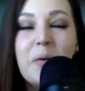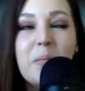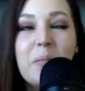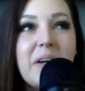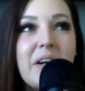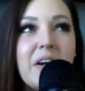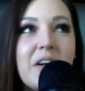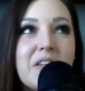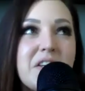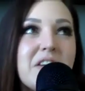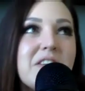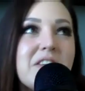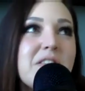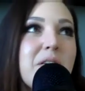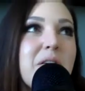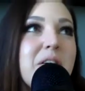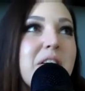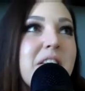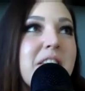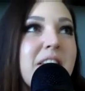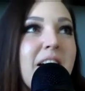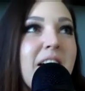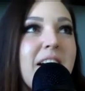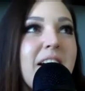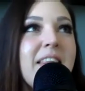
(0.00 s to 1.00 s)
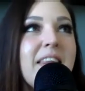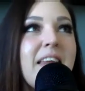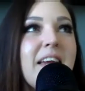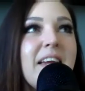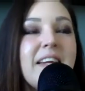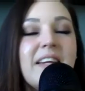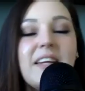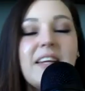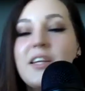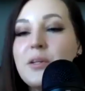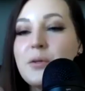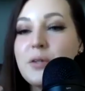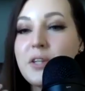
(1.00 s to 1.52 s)
gosh, I saw online
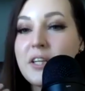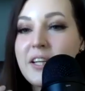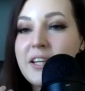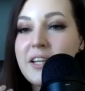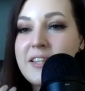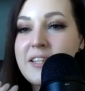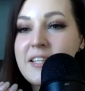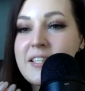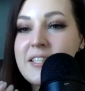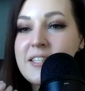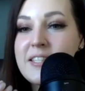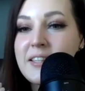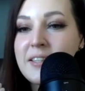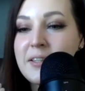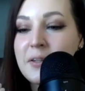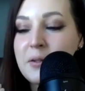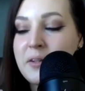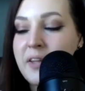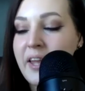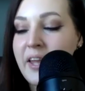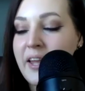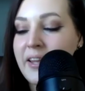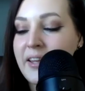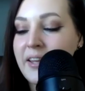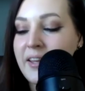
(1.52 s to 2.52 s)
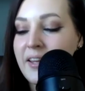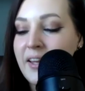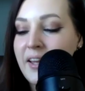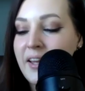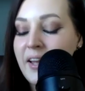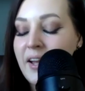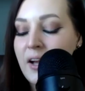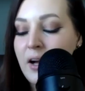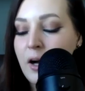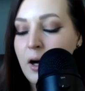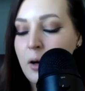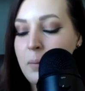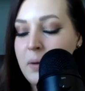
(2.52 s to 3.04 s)
like you could get these little like,
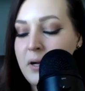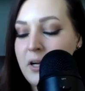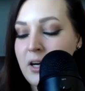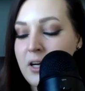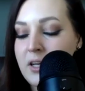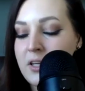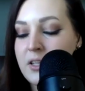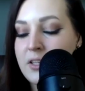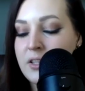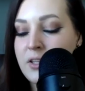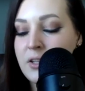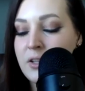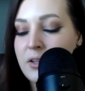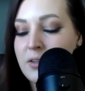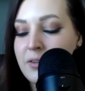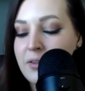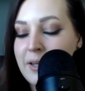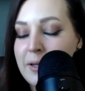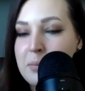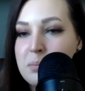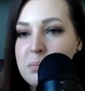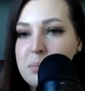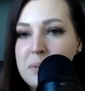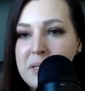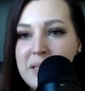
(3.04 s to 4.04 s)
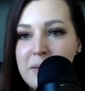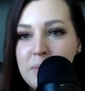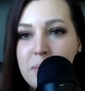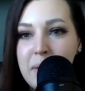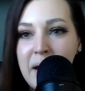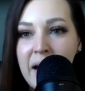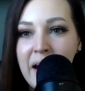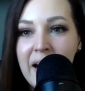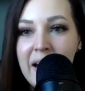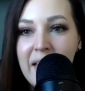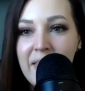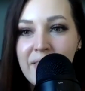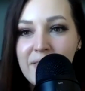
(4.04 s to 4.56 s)
oh my God, they're like bee
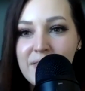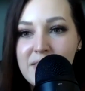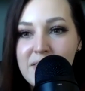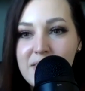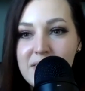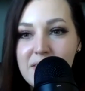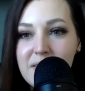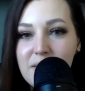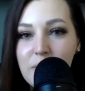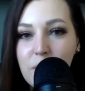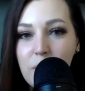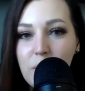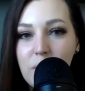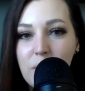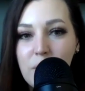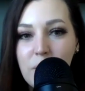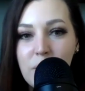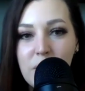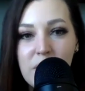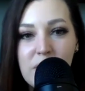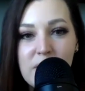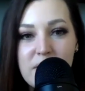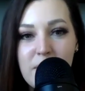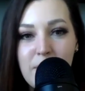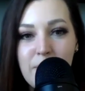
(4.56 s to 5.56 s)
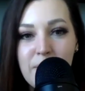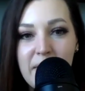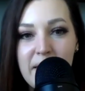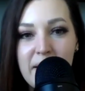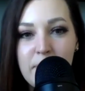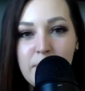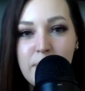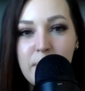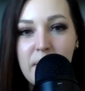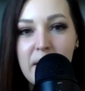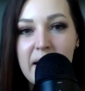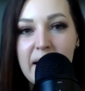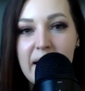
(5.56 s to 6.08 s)
baths or something,
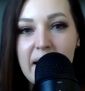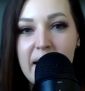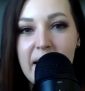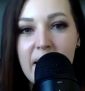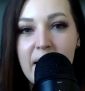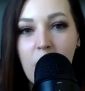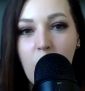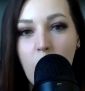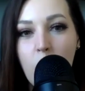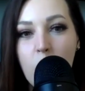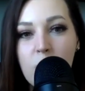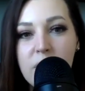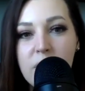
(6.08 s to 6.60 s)
but it only